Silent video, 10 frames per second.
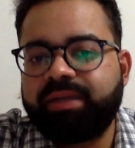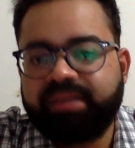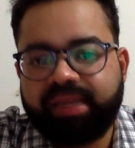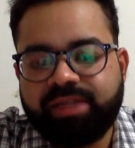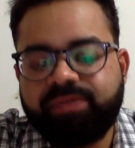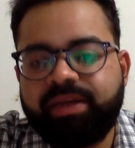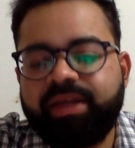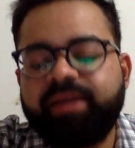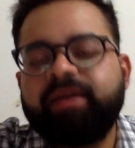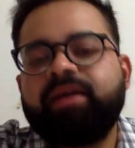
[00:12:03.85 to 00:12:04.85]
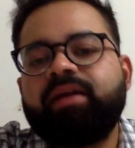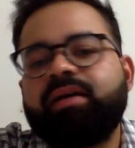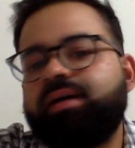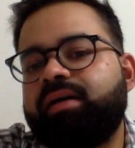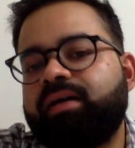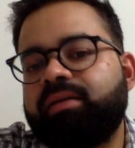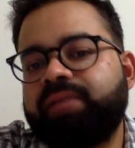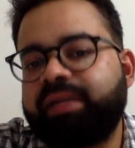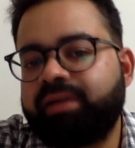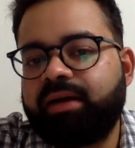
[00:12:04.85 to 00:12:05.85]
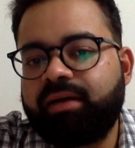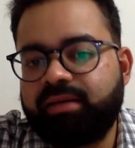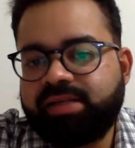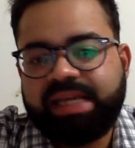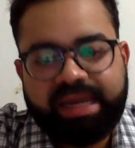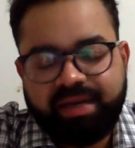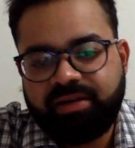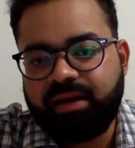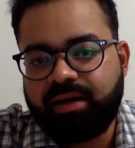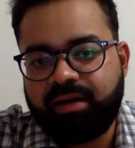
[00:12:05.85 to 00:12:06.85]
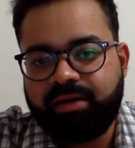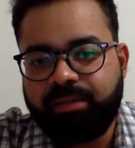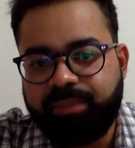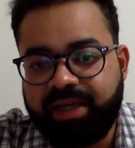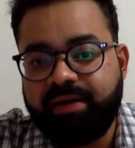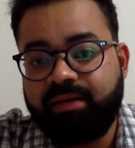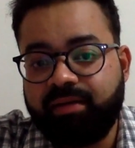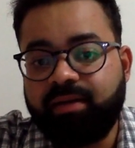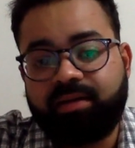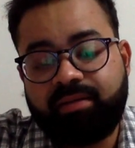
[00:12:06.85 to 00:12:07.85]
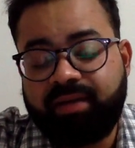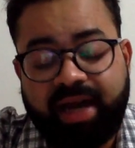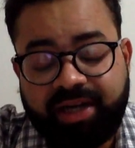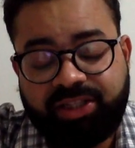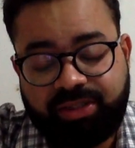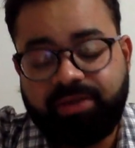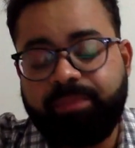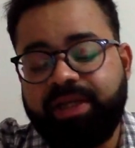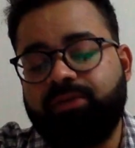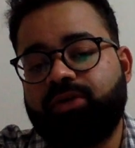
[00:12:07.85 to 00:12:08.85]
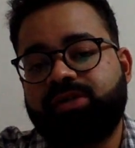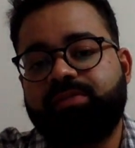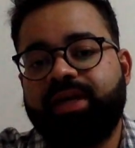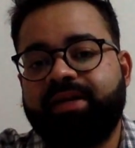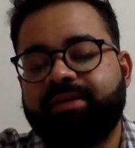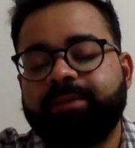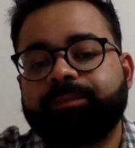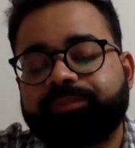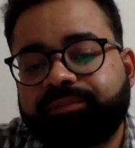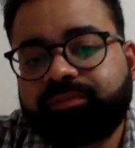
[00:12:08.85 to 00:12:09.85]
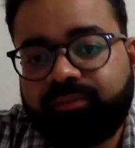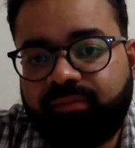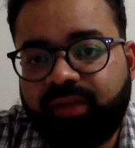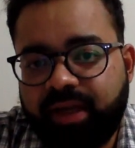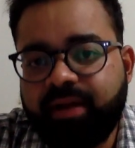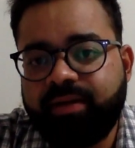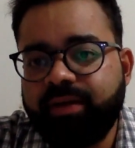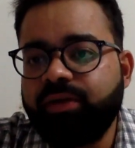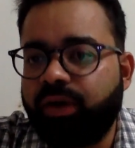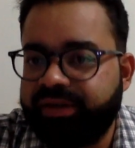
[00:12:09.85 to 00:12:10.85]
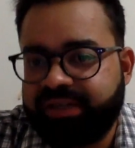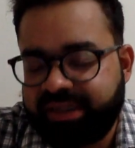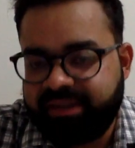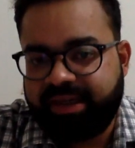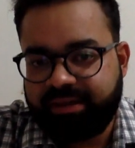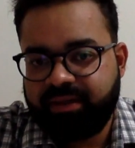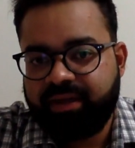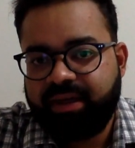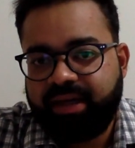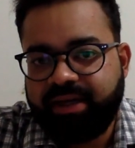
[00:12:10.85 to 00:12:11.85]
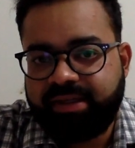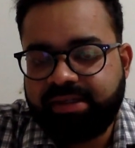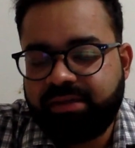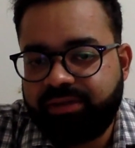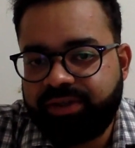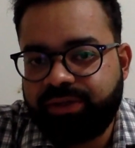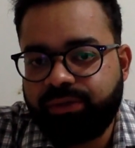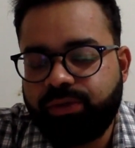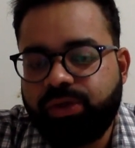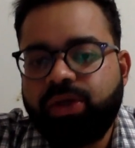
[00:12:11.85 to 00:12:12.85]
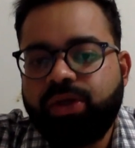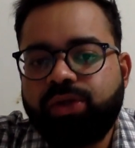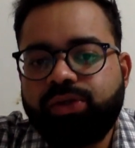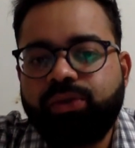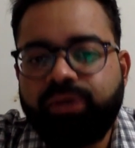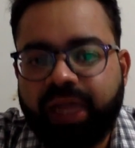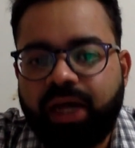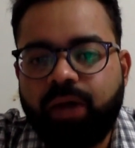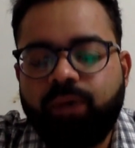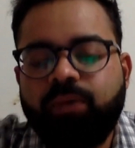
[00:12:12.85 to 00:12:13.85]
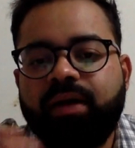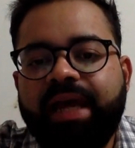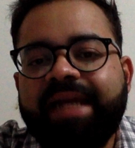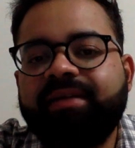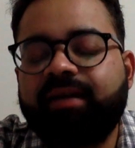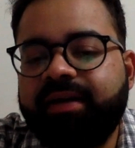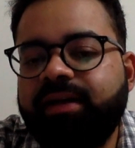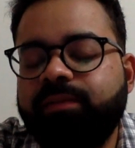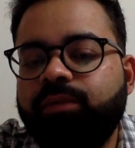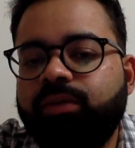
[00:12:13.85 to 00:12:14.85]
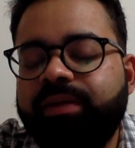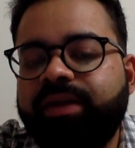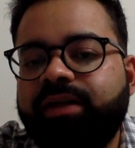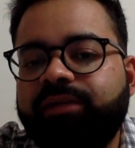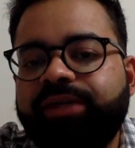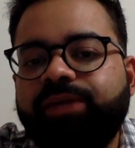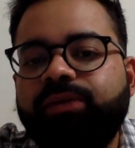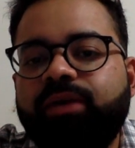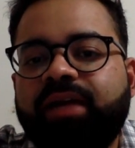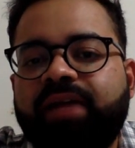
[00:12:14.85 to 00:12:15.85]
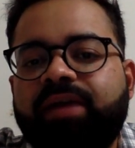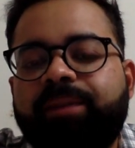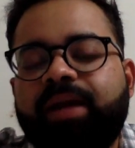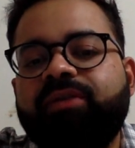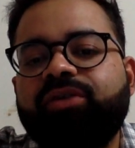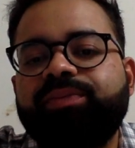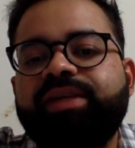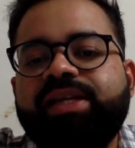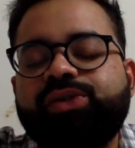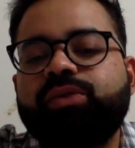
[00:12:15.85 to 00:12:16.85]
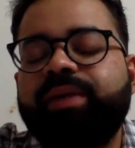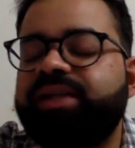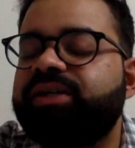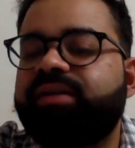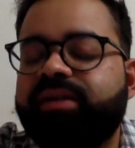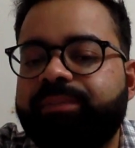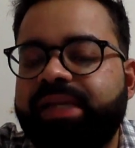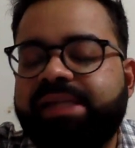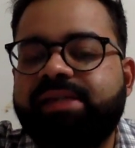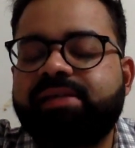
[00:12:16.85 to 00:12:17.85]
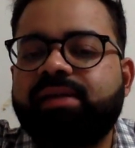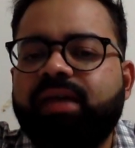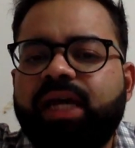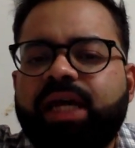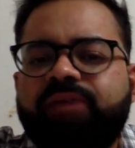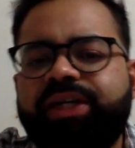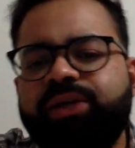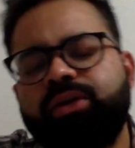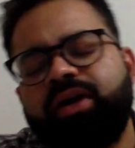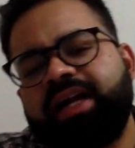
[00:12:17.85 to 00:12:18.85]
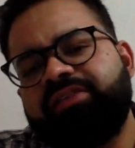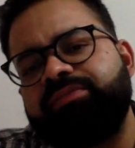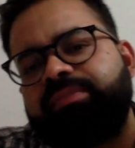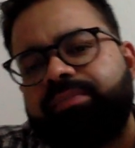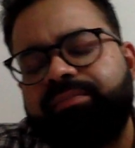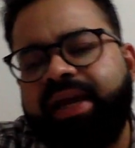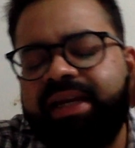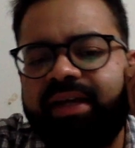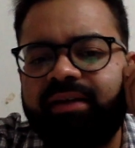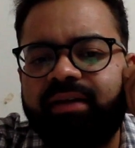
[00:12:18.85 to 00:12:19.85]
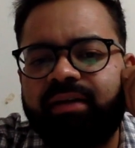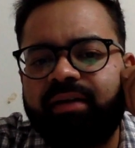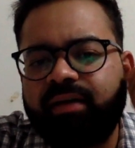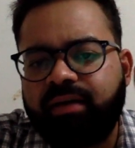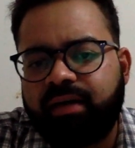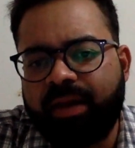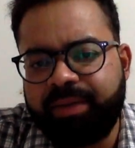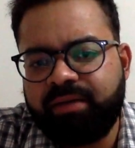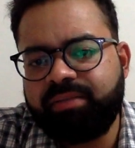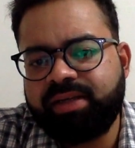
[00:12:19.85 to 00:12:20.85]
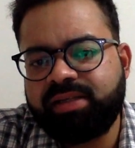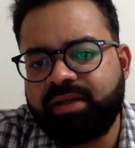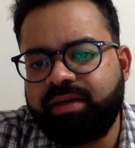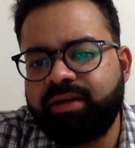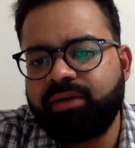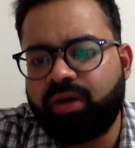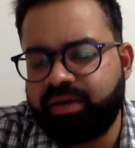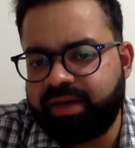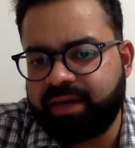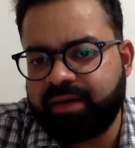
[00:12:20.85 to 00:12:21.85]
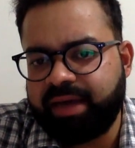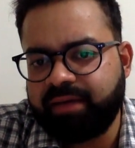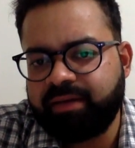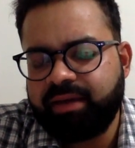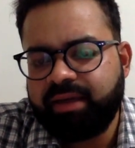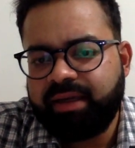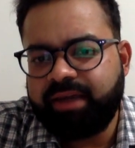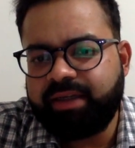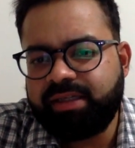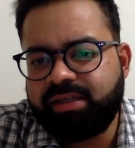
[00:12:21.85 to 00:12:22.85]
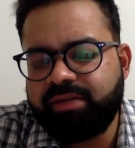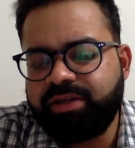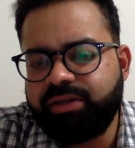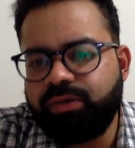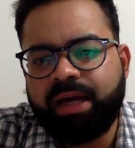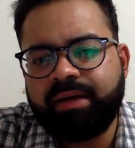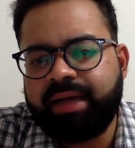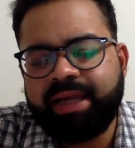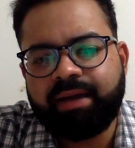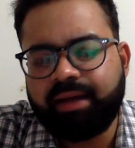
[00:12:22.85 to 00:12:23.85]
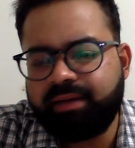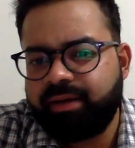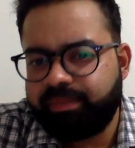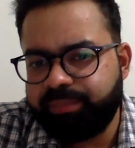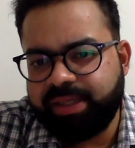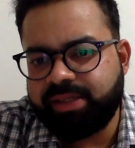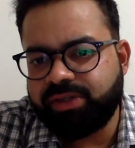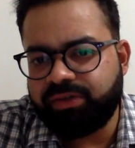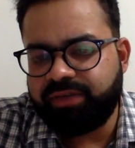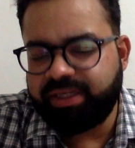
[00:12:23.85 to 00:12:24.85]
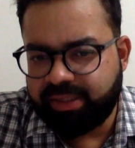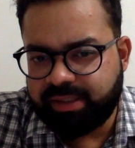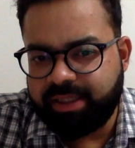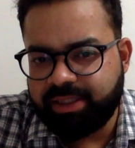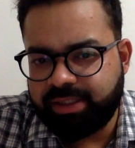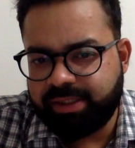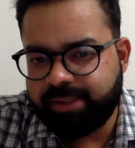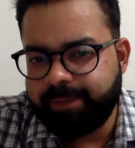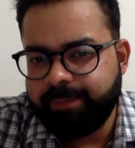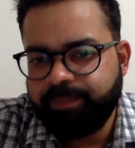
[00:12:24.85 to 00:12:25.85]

and that's why that second large repeal was made in Indian Contract Act 1872. So now, at current moment, we do not have, apart from these two major repeals, we do not have many other amendments in Indian Contract Act 1872. Unlike other pieces of legislations,